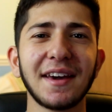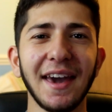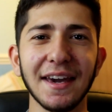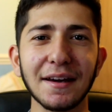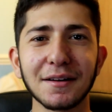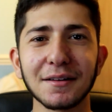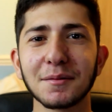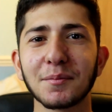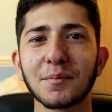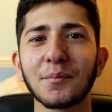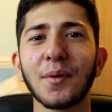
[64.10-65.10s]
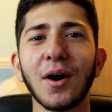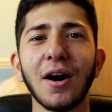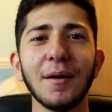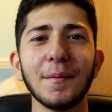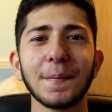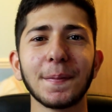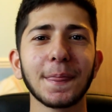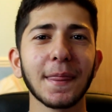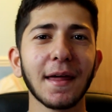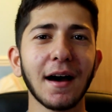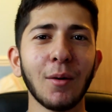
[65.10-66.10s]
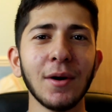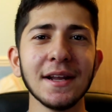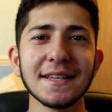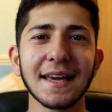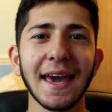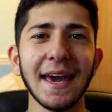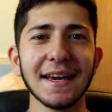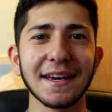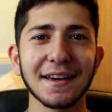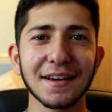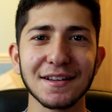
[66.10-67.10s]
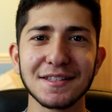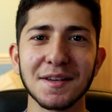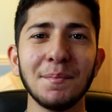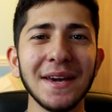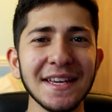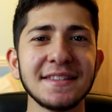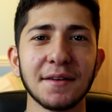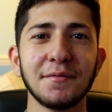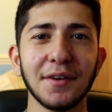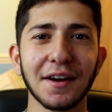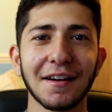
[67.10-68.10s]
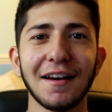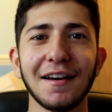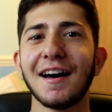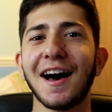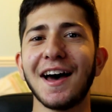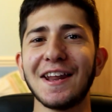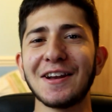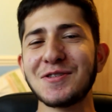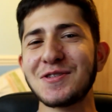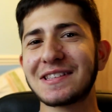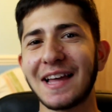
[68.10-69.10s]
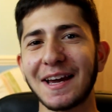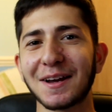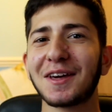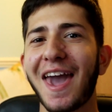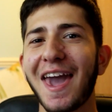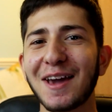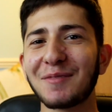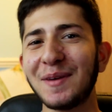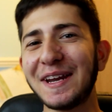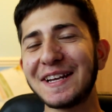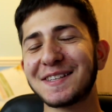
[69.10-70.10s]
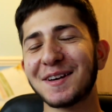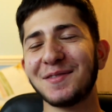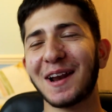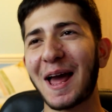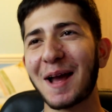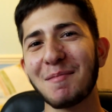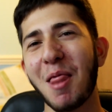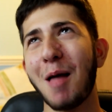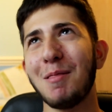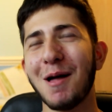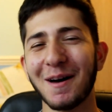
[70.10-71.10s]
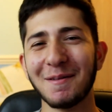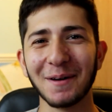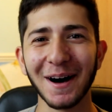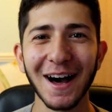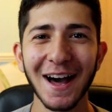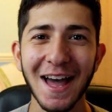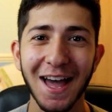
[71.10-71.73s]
a cake, but I wanted the cake to mean something. And I know it's like cake meaning something like blah blah, but